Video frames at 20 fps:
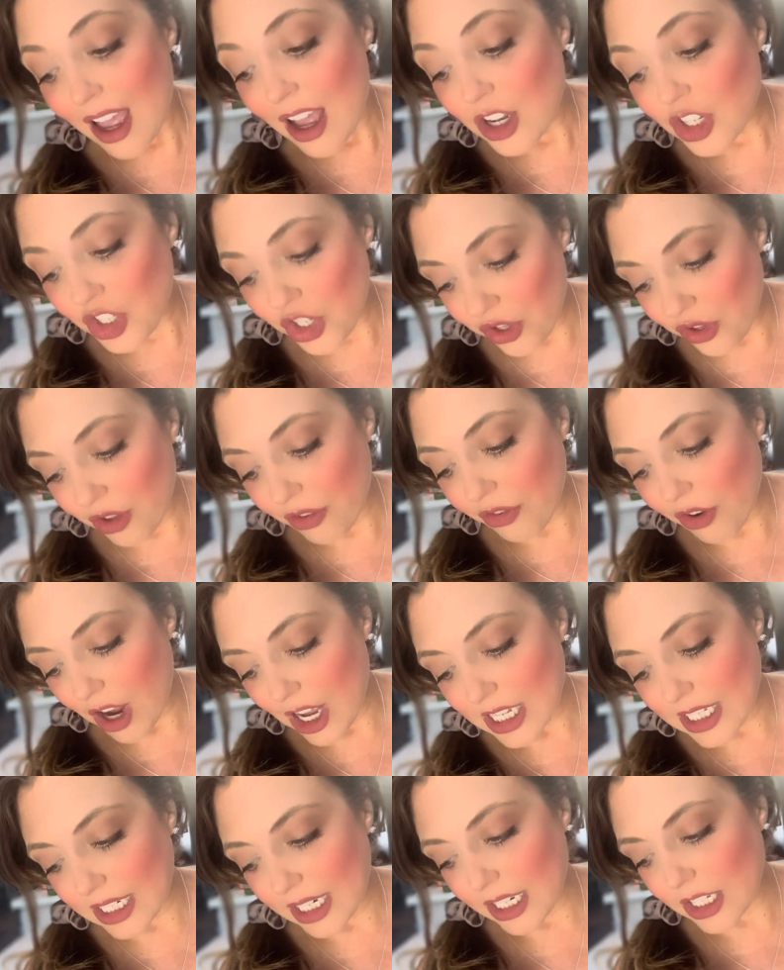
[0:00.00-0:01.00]
to the
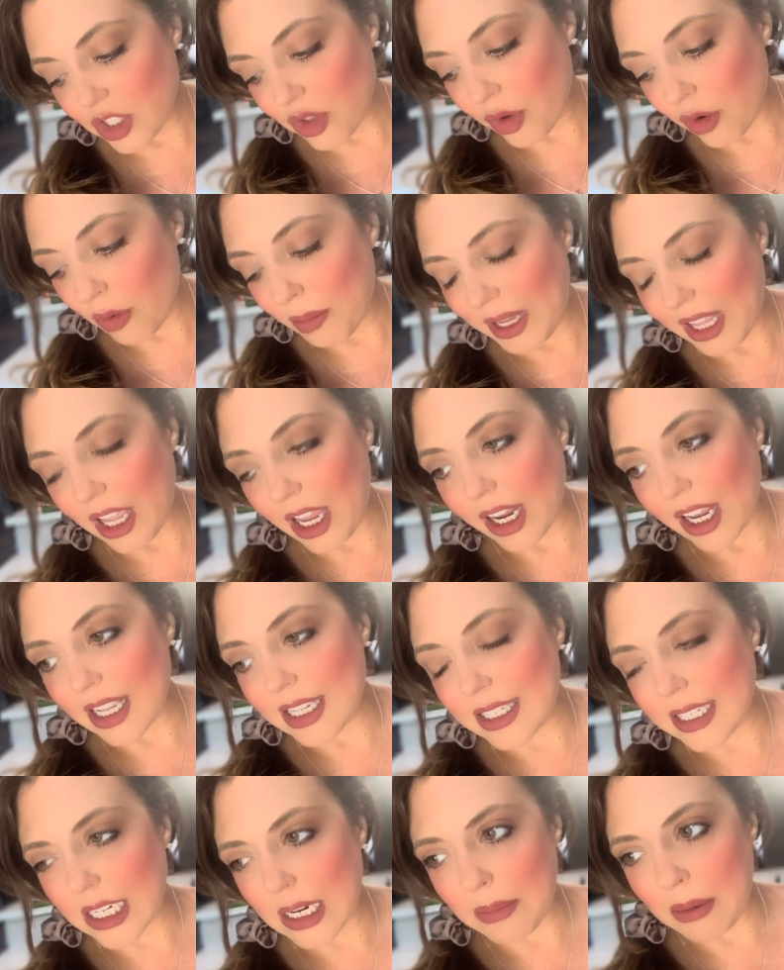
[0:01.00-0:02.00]
frosting, so it'll be like a
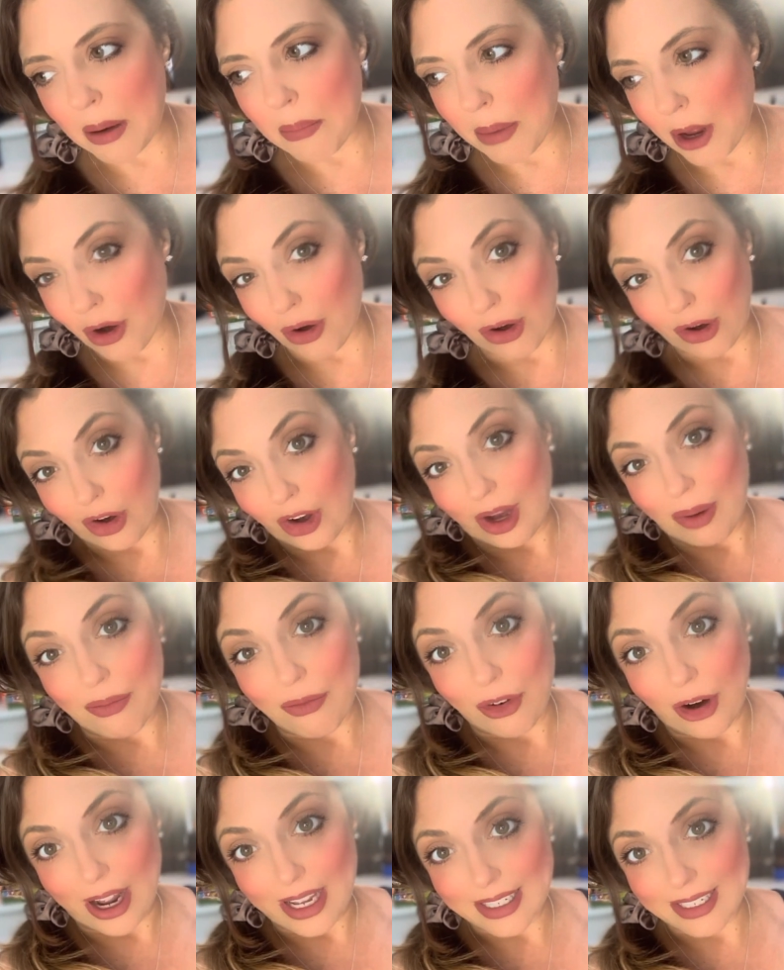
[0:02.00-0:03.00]
cinnamon buttercream
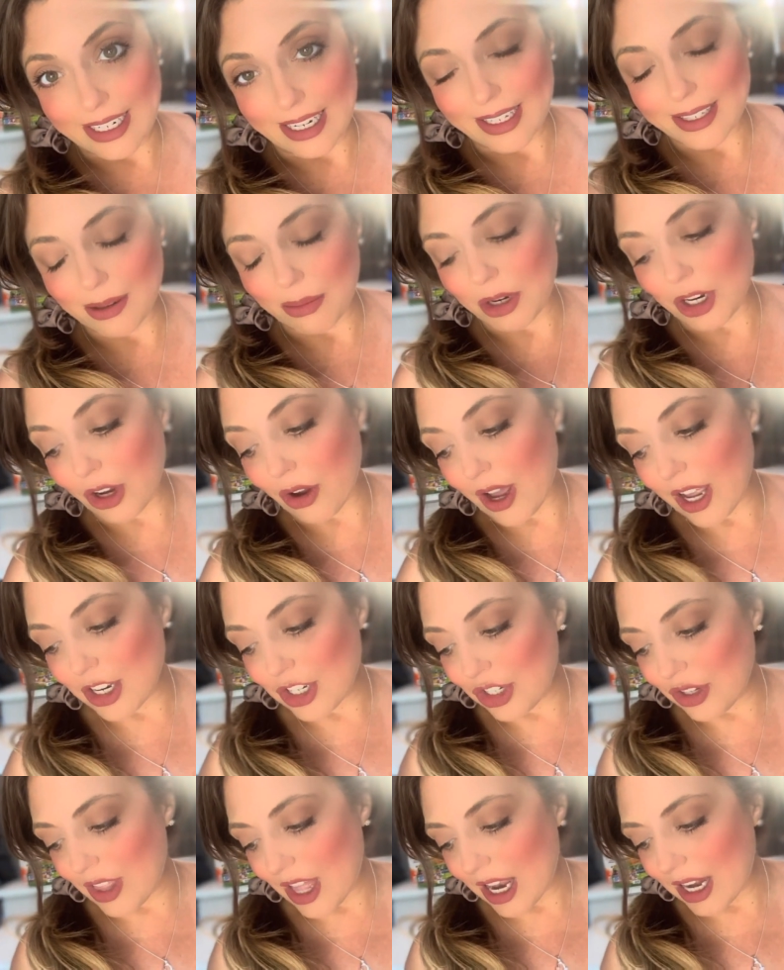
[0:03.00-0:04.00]
frosting. So I'm gonna go ahead
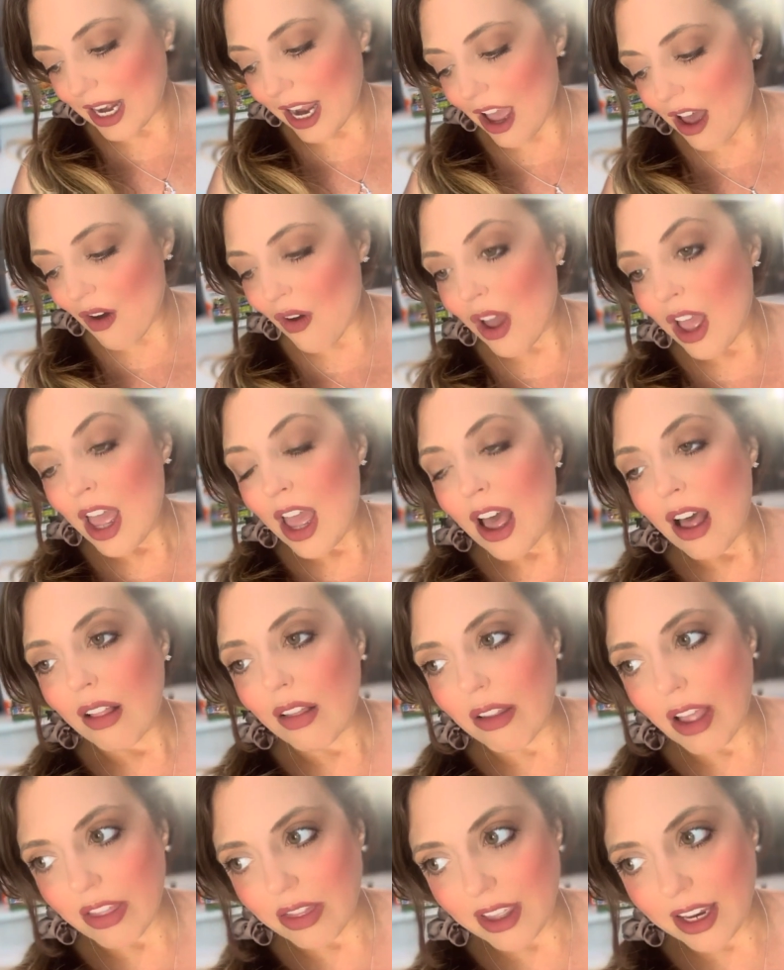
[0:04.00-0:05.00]
and do that now.
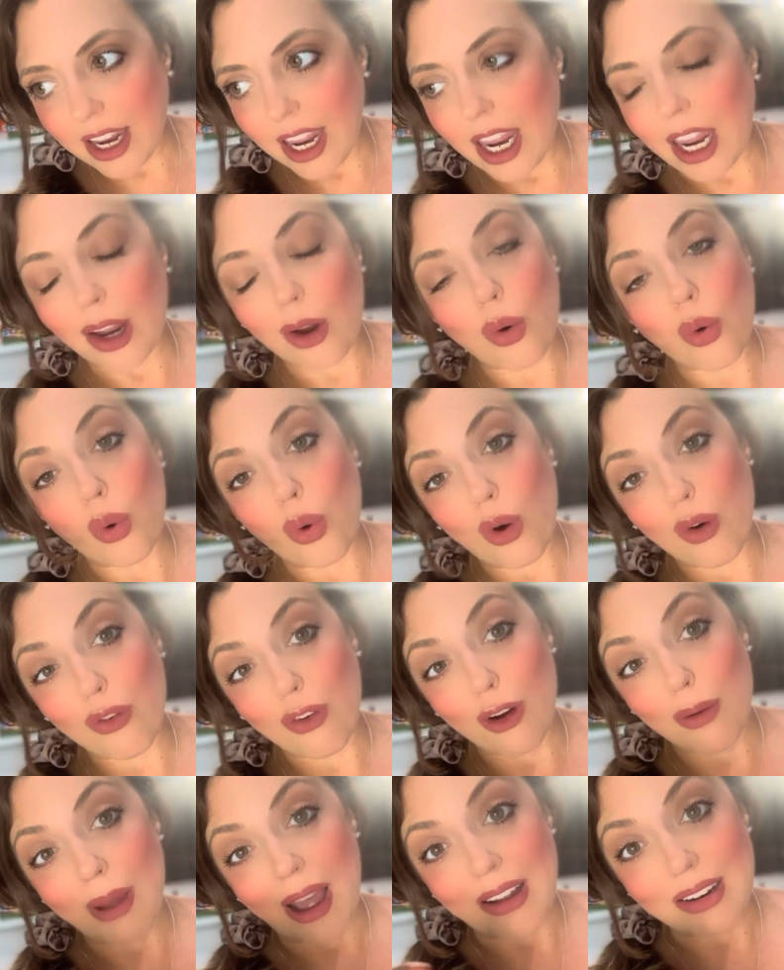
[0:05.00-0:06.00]
Let the cake cool
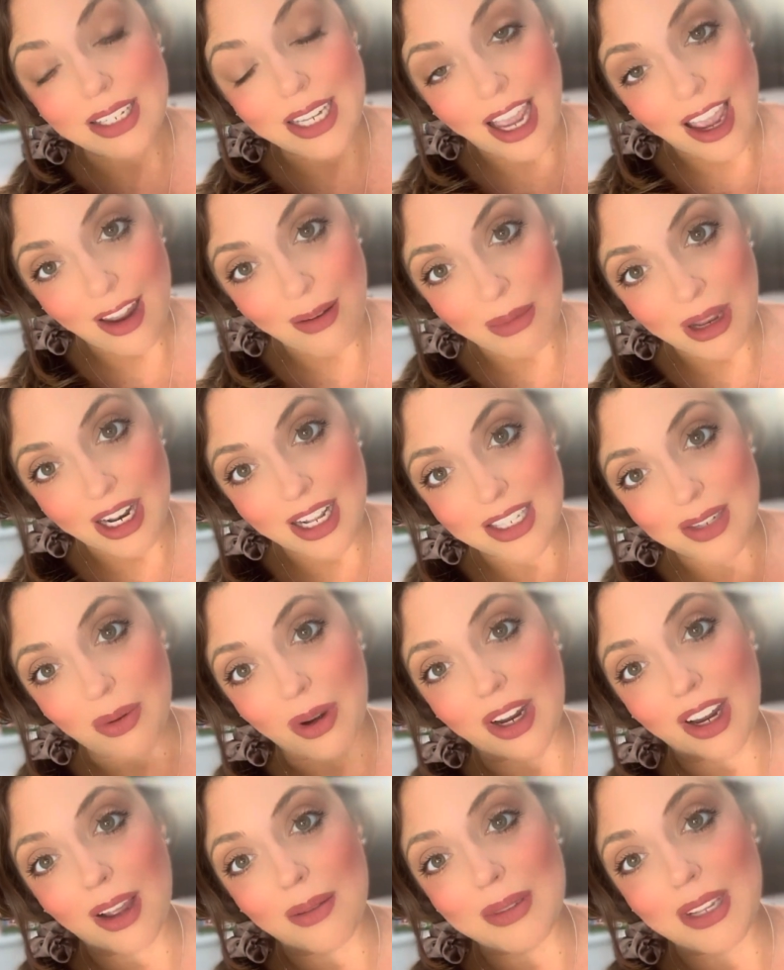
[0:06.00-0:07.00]
for about ten minutes
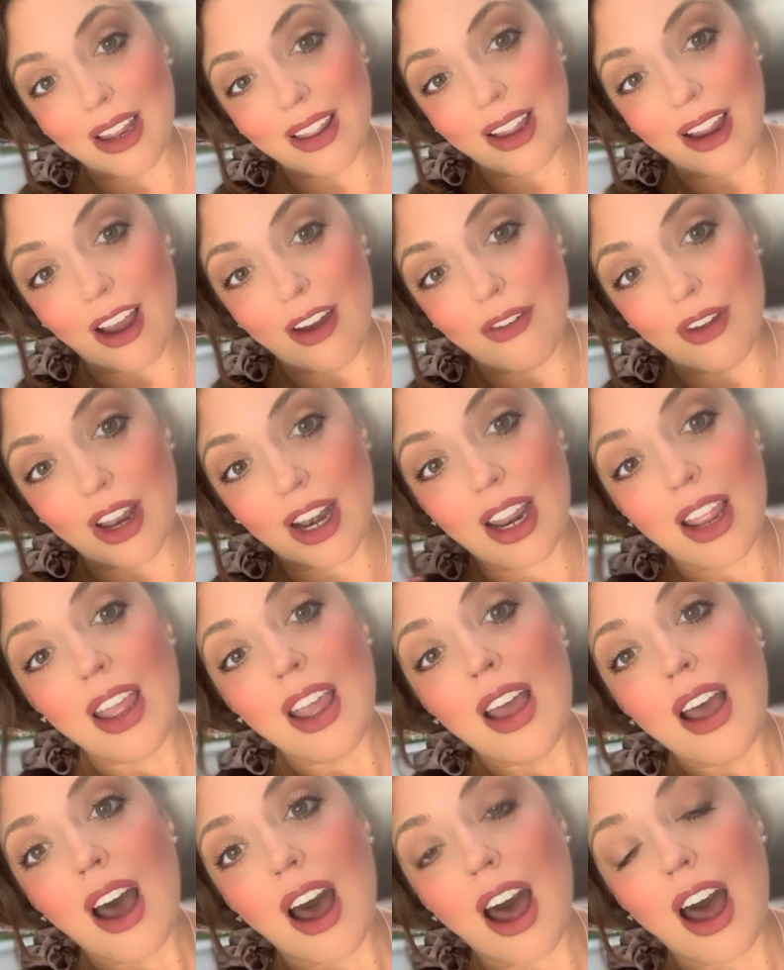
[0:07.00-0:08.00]
when it comes out of the oven,
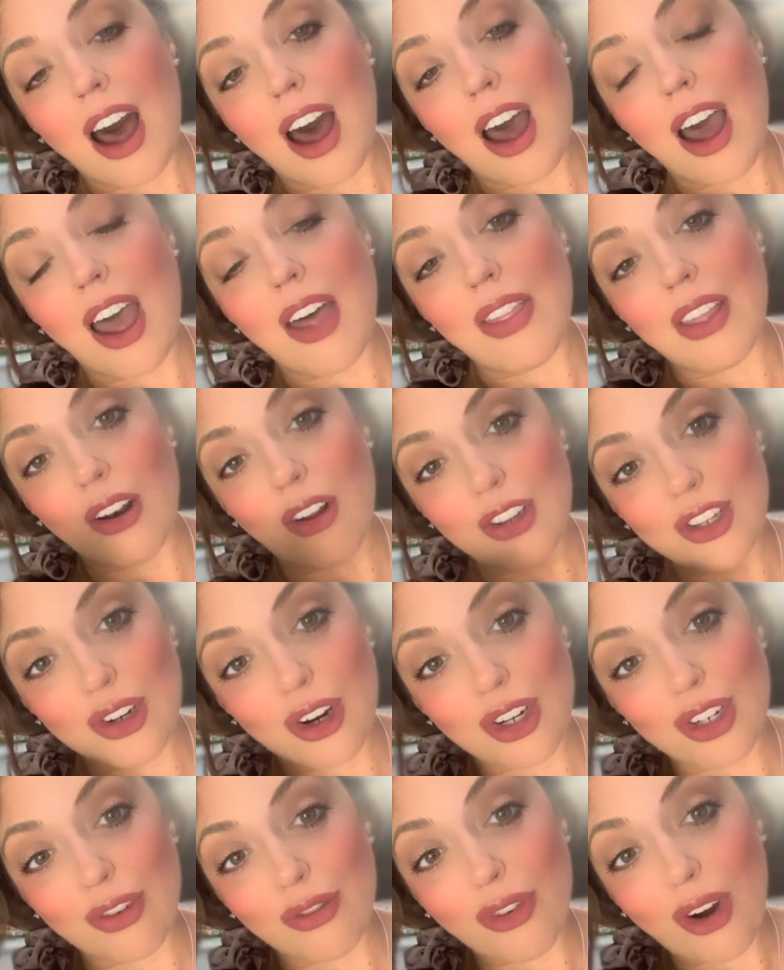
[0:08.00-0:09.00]
uh, and then I'll
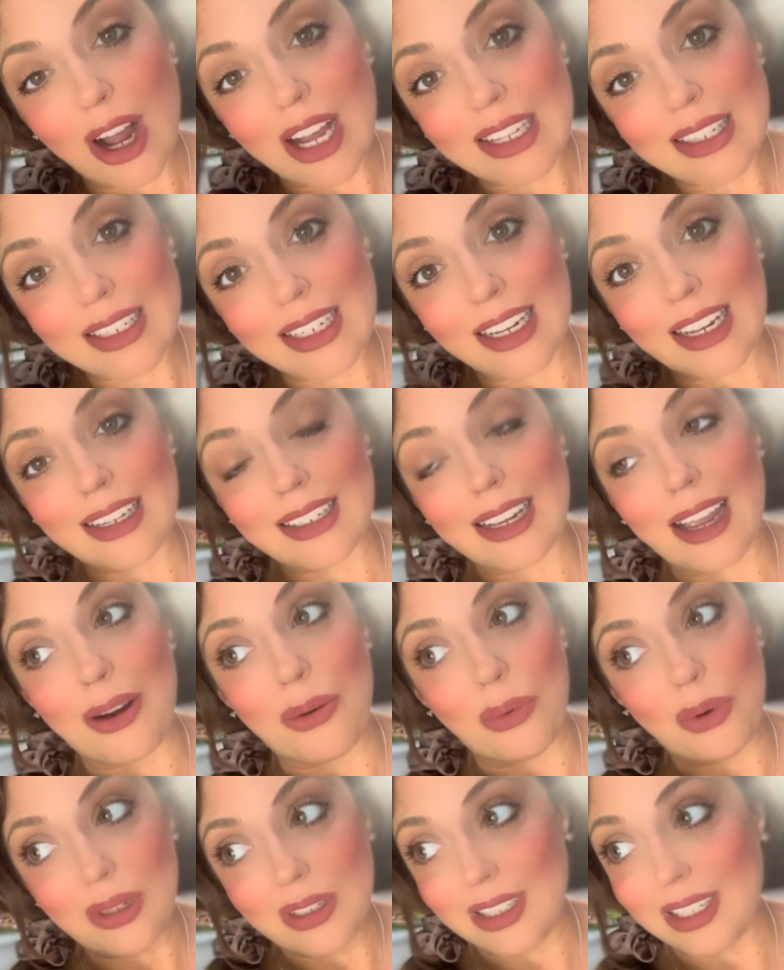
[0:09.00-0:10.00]
start to frost it,
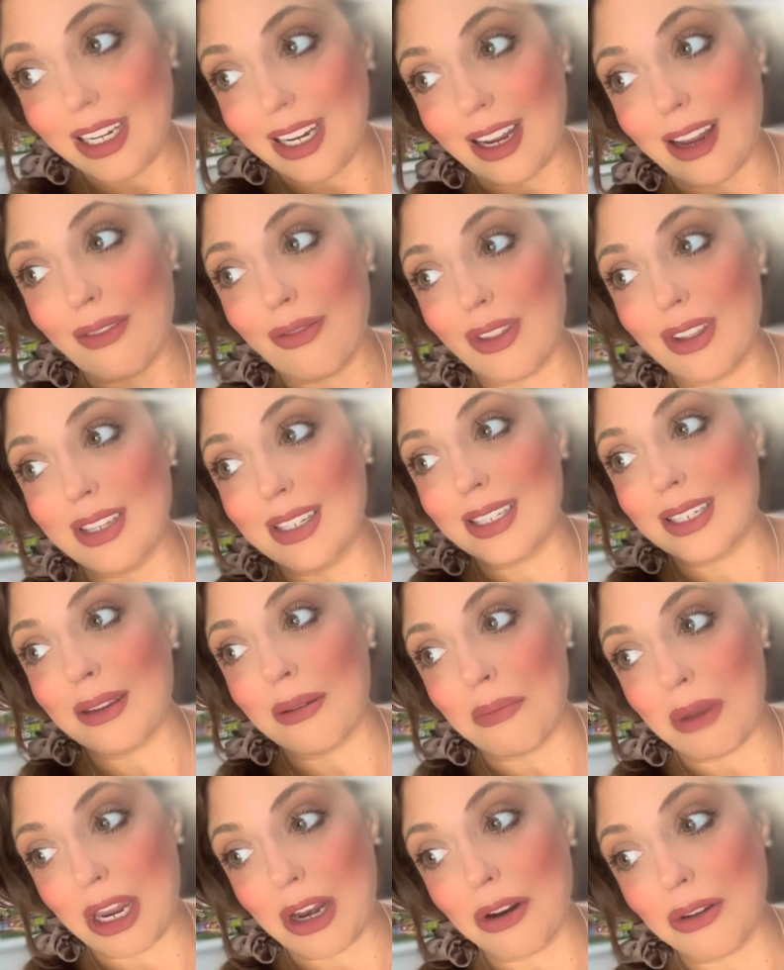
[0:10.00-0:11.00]
and we'll see if this
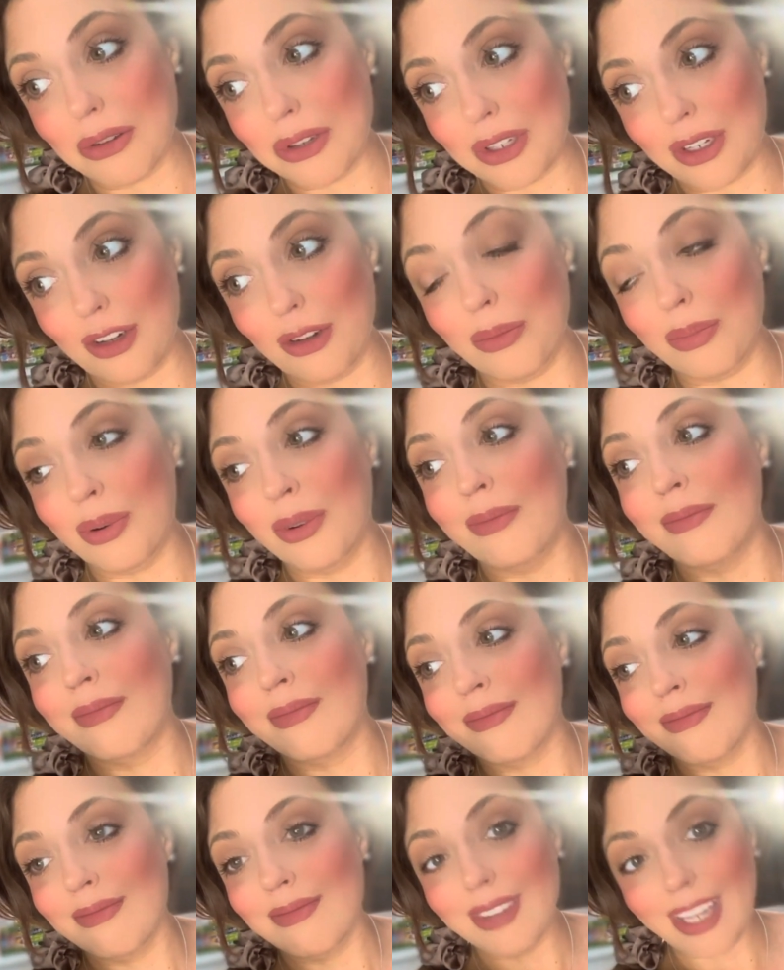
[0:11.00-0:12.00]
tomato soup
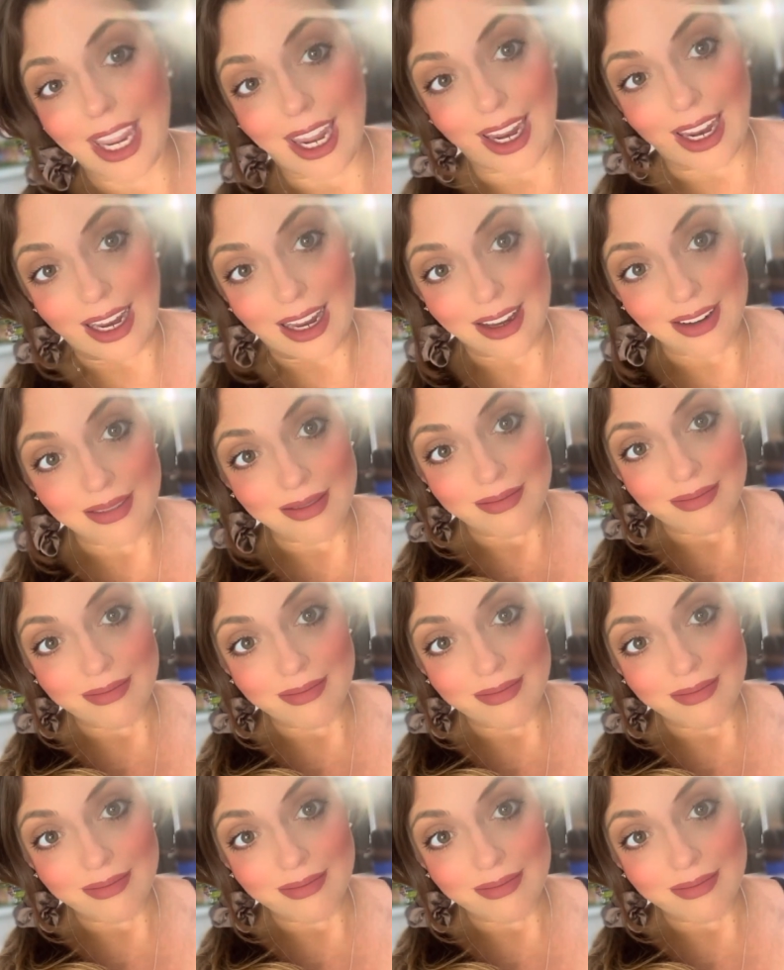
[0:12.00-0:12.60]
cake,